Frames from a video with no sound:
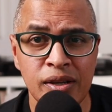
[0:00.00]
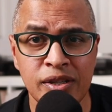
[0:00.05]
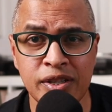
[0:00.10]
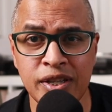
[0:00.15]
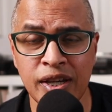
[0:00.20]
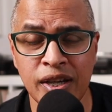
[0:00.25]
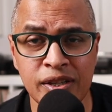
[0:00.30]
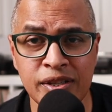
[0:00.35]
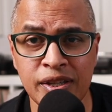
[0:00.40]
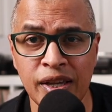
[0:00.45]

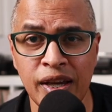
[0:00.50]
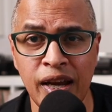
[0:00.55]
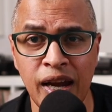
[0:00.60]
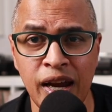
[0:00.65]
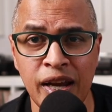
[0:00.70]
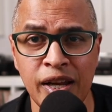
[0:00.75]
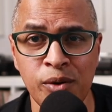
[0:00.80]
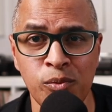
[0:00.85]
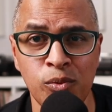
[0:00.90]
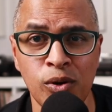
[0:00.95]
CXA
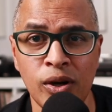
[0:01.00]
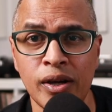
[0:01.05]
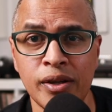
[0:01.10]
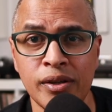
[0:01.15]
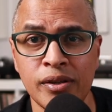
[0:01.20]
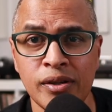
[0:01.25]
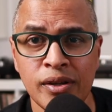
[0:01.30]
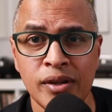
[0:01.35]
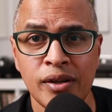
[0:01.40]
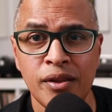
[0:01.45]

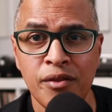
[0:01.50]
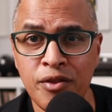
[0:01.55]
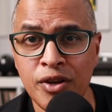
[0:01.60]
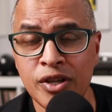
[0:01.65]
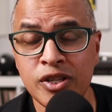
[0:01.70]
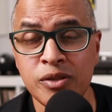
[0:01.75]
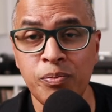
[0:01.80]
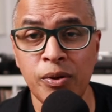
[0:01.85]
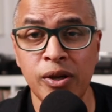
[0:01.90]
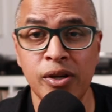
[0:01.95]
81,
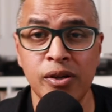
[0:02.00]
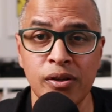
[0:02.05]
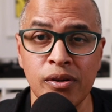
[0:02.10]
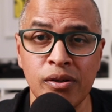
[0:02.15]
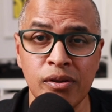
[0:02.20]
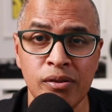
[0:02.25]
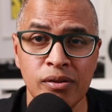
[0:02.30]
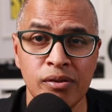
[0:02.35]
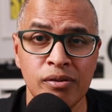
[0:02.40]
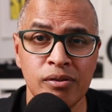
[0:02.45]
this
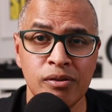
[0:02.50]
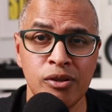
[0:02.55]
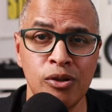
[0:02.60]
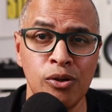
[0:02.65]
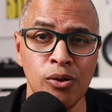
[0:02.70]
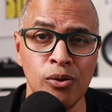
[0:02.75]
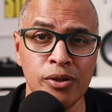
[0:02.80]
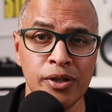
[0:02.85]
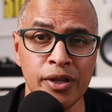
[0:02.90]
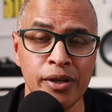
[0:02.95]
speaker,
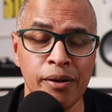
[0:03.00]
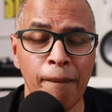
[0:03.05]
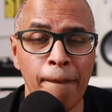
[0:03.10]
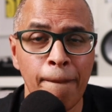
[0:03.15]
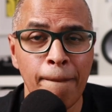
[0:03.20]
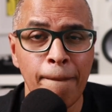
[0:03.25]
golden.